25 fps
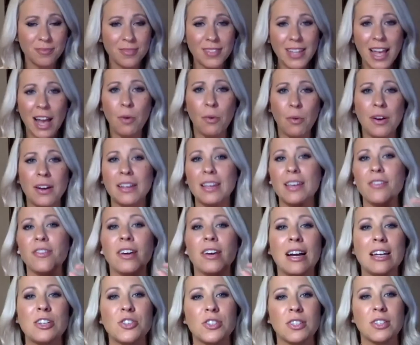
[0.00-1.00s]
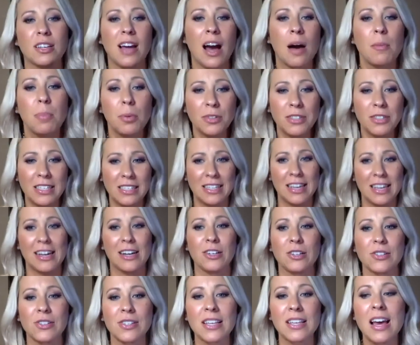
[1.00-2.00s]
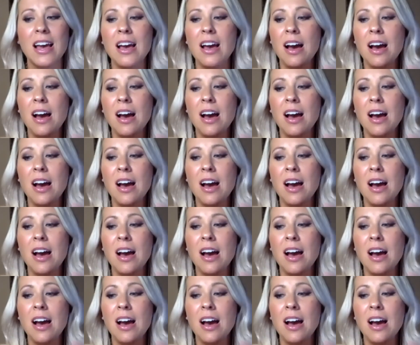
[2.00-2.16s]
I wanted to give you guys just a couple of details